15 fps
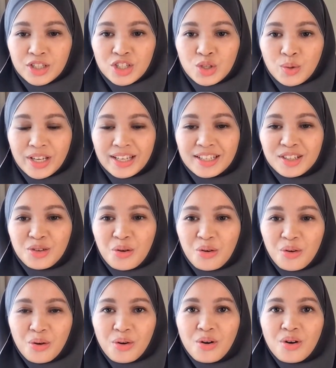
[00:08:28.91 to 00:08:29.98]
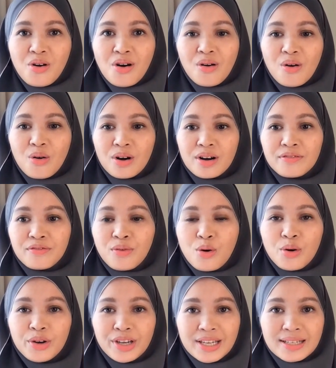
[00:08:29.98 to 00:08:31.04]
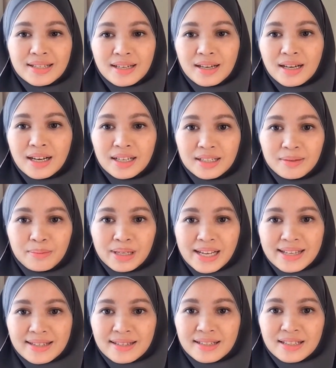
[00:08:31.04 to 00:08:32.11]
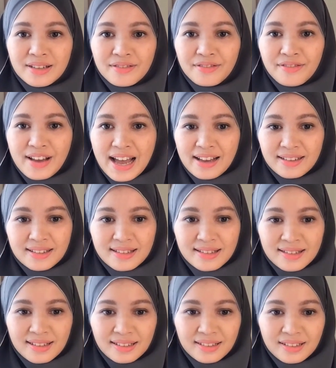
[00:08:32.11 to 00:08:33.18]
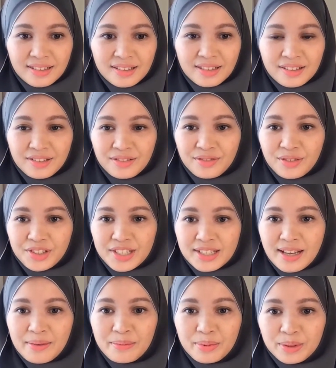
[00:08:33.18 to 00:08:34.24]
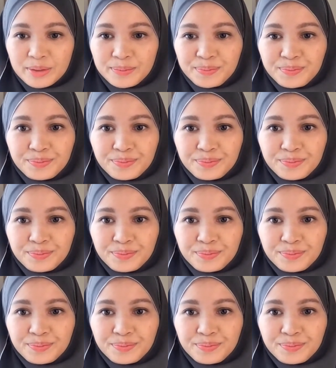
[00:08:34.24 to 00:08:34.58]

To ignore or avoid unpleasant facts. For example,